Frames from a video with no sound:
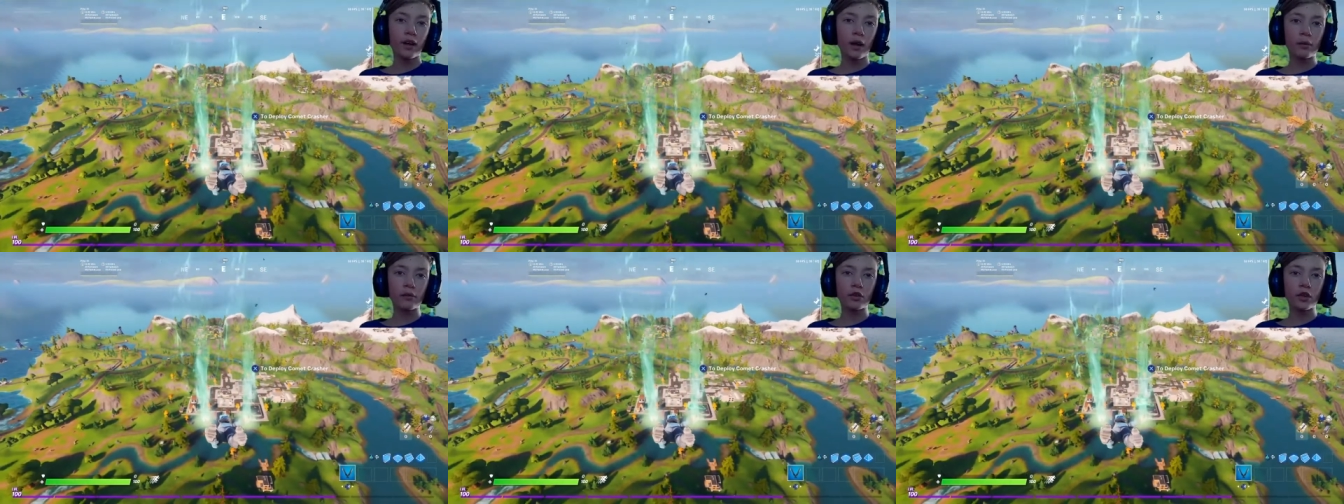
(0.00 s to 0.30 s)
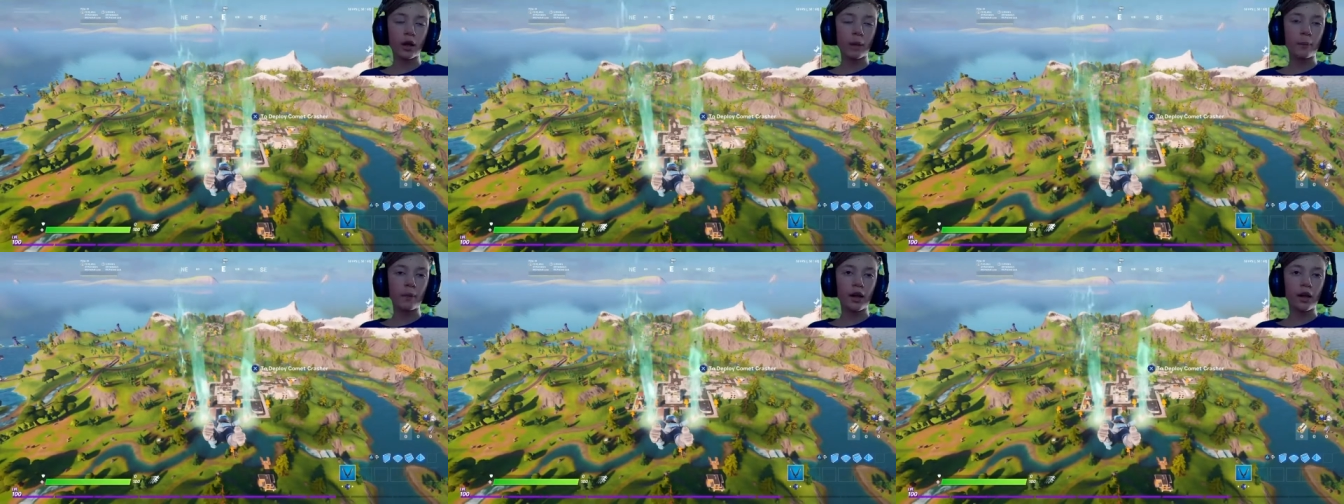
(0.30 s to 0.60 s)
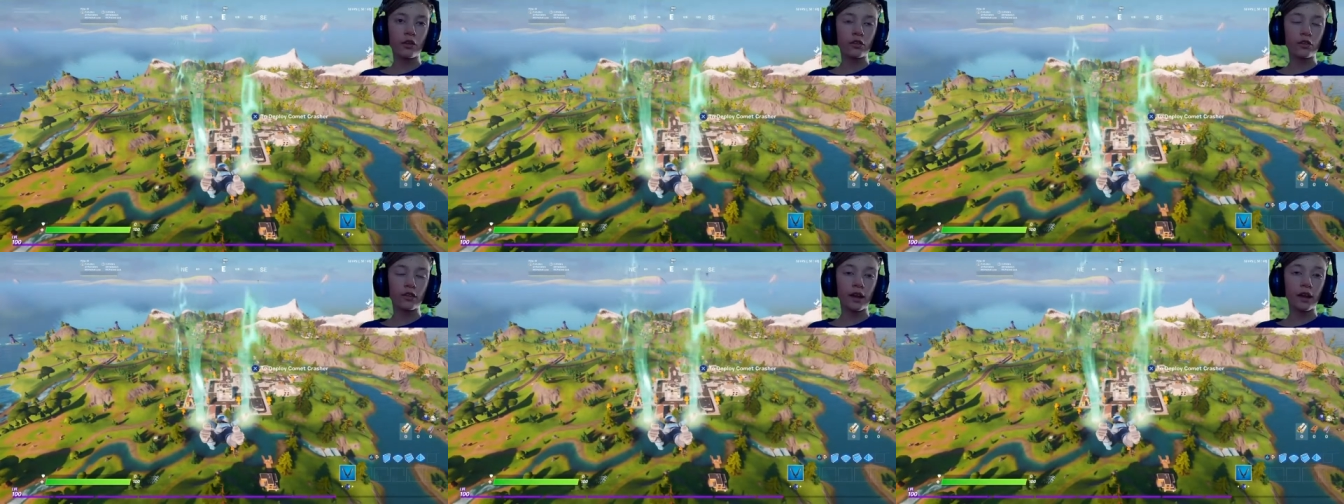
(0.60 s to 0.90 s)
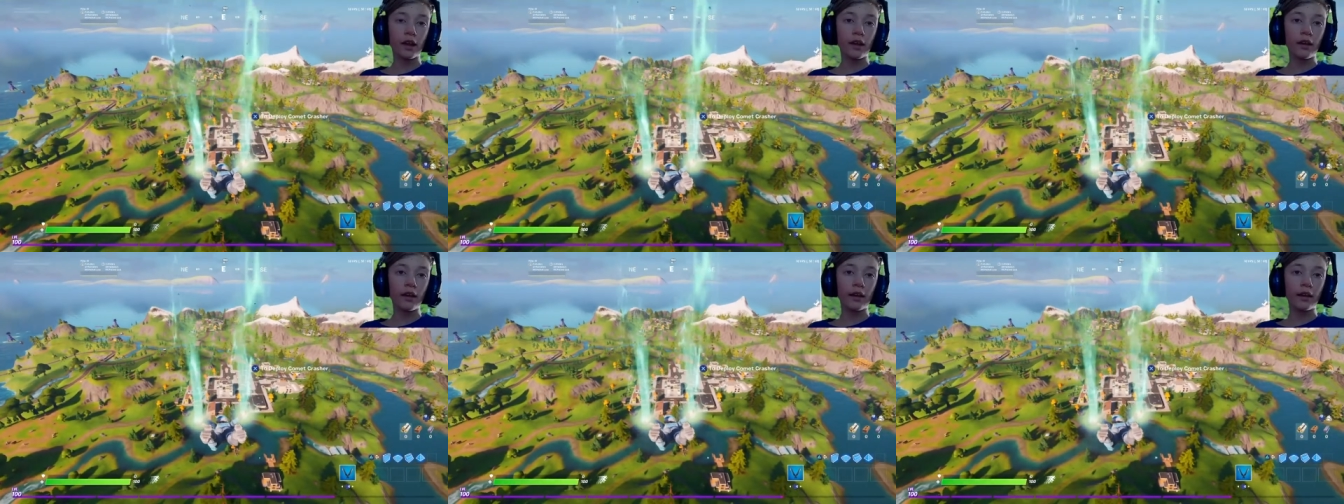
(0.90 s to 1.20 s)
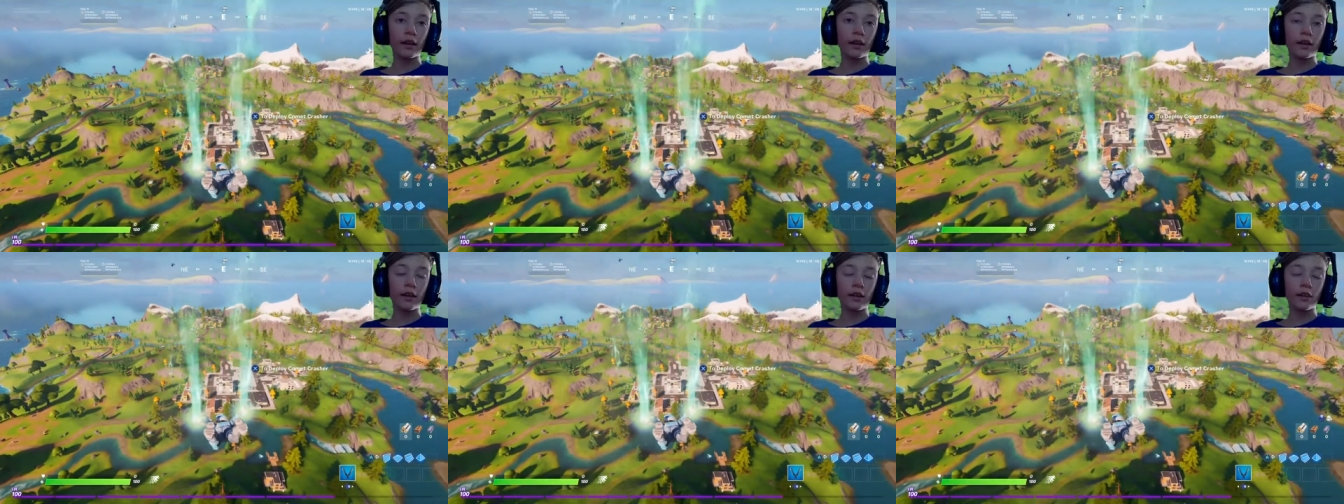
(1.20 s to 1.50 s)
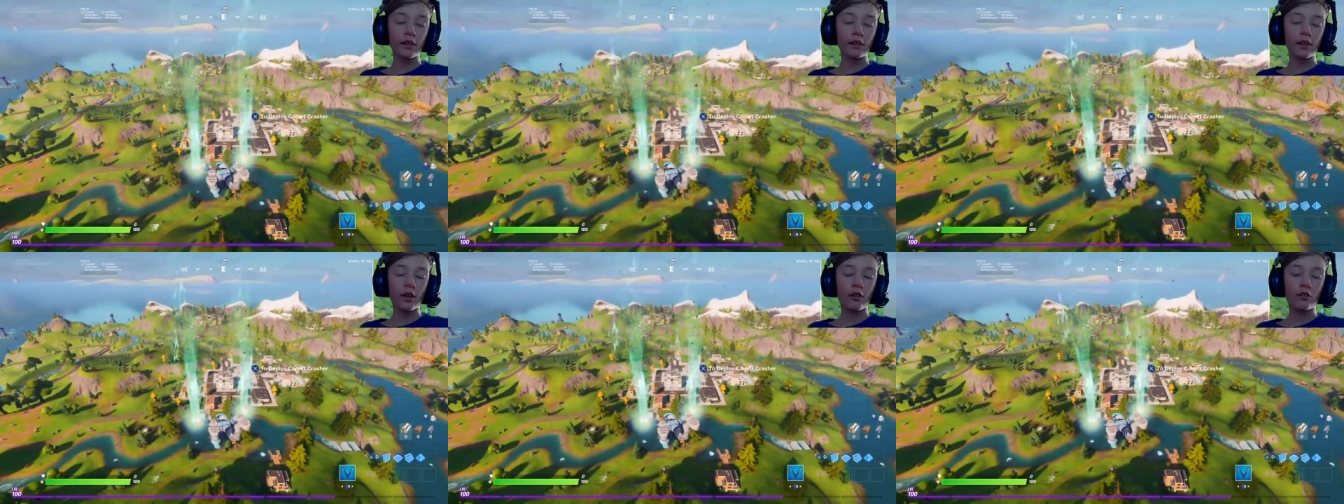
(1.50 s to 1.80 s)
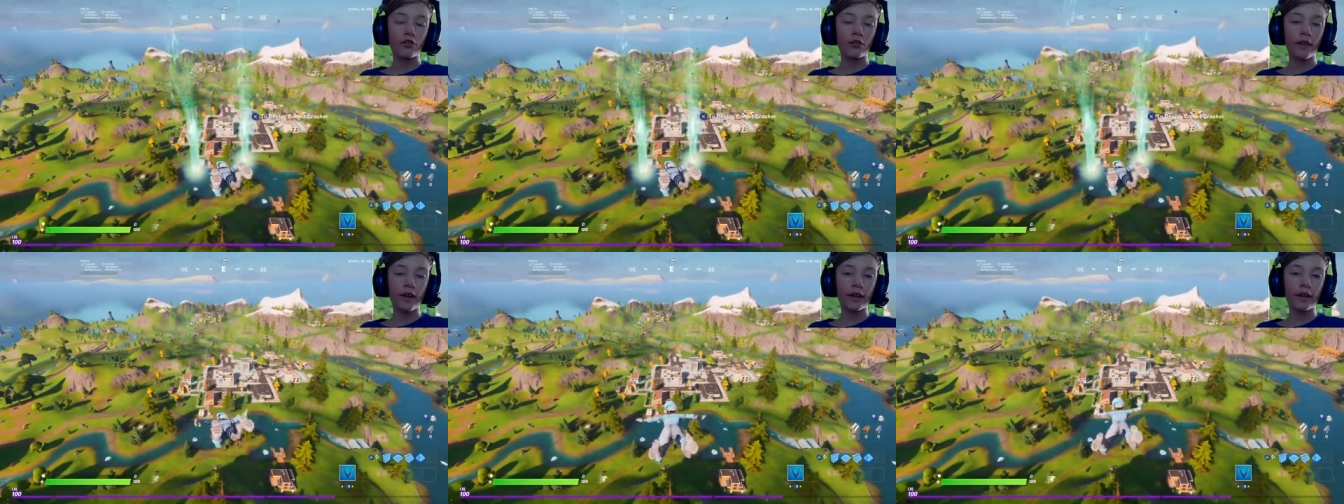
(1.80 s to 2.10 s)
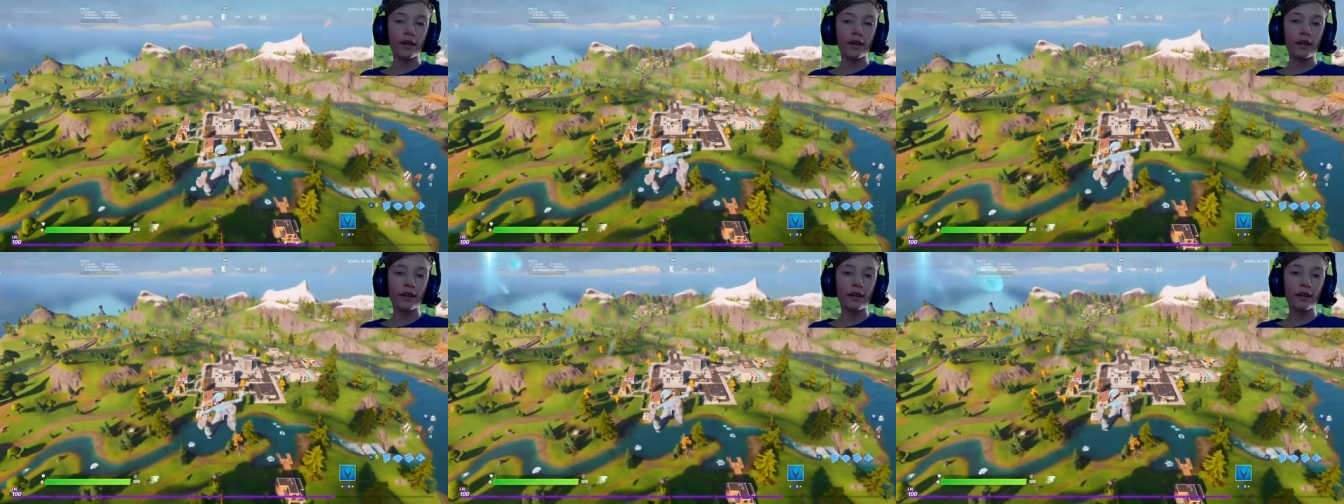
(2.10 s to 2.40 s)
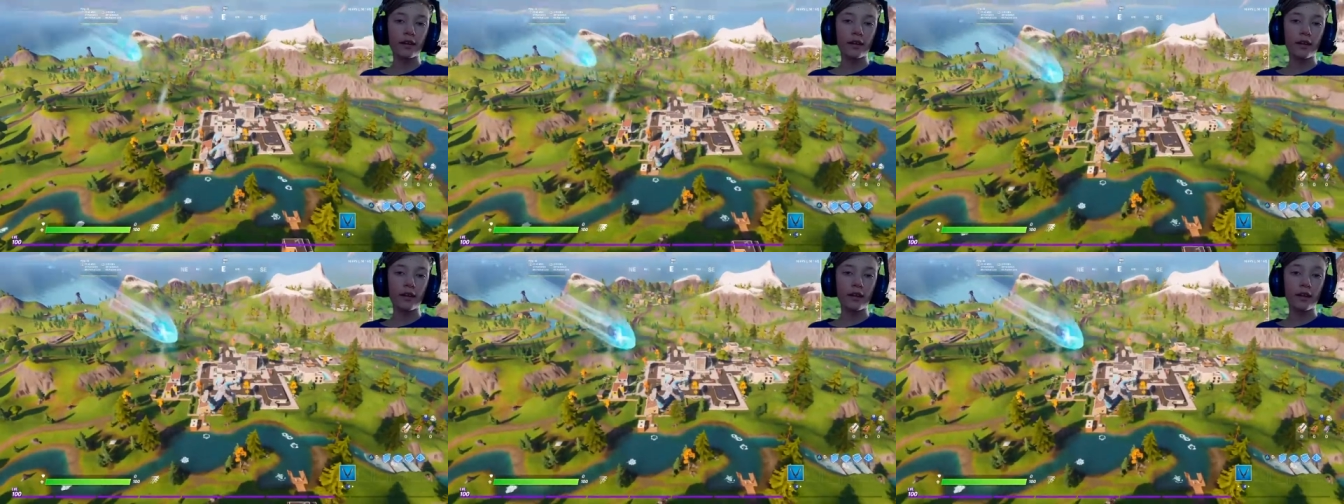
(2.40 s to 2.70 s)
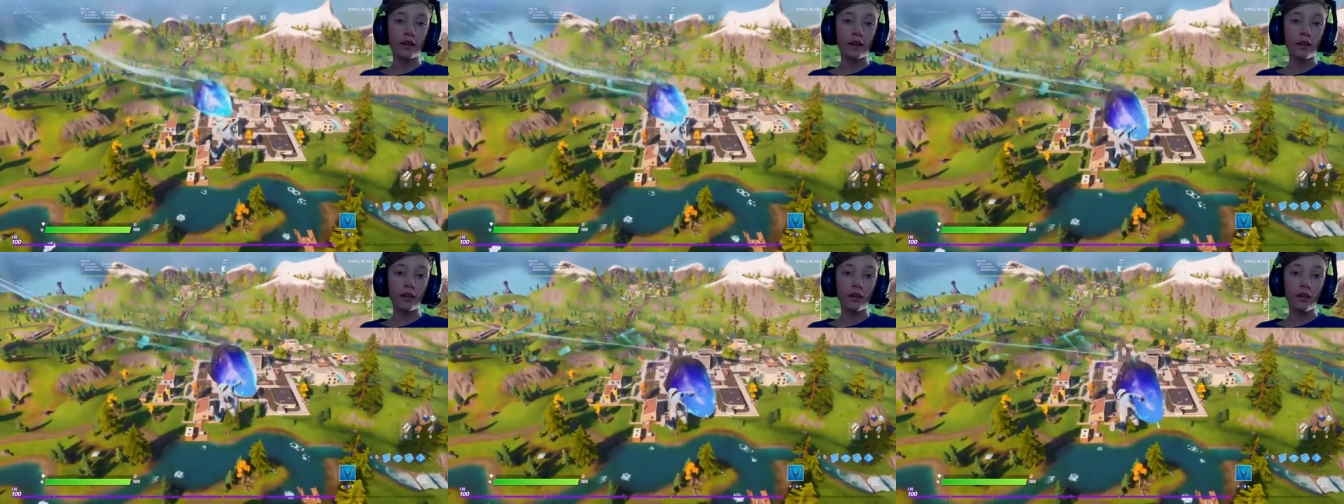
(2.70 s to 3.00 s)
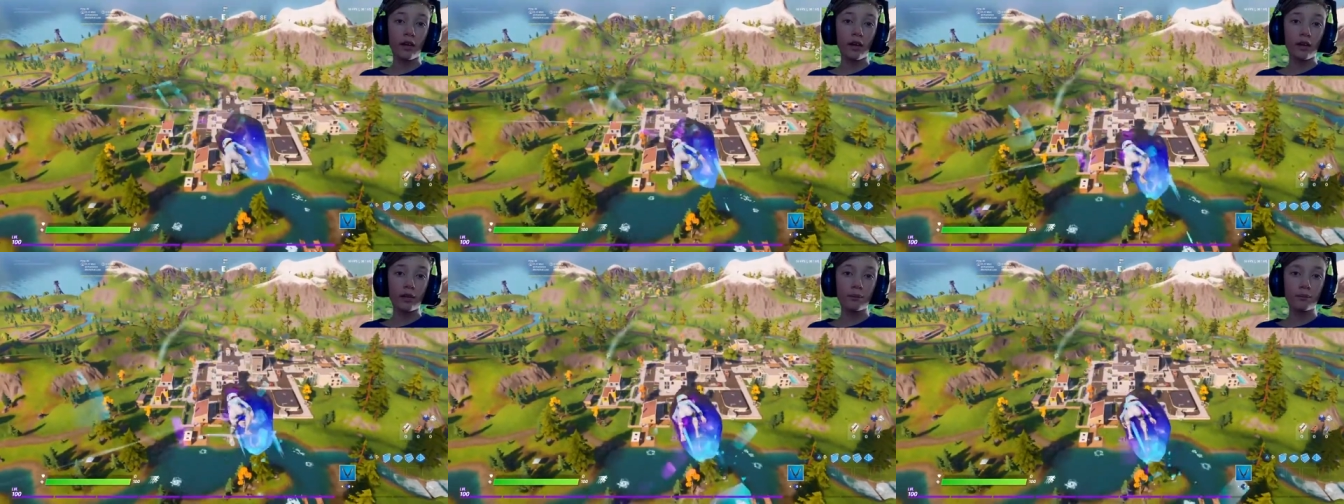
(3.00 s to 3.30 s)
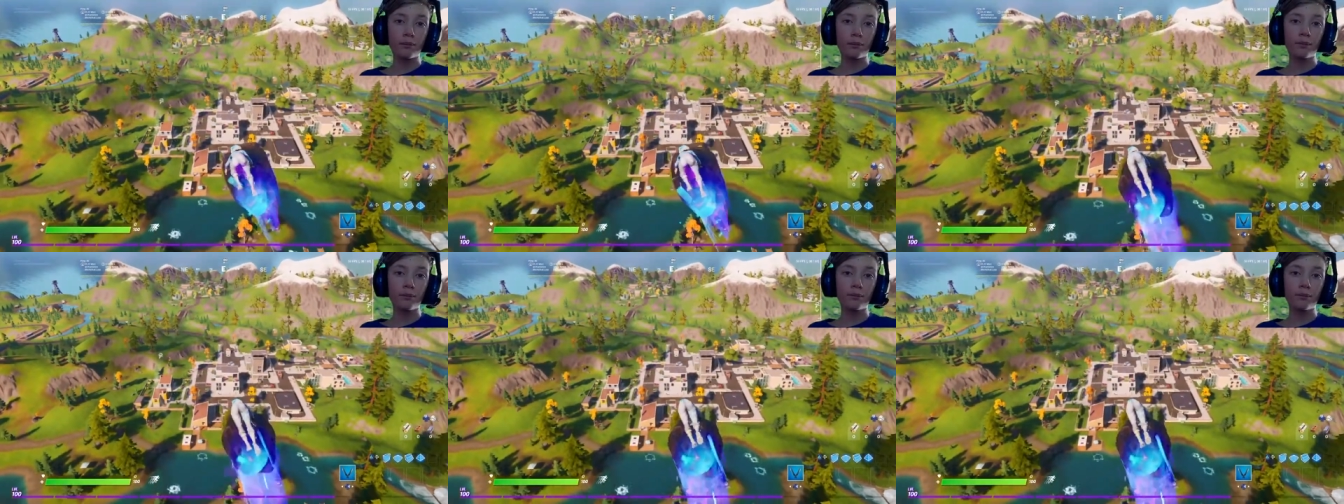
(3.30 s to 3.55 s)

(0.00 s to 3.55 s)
I'm sorry, but I'll find it and I'll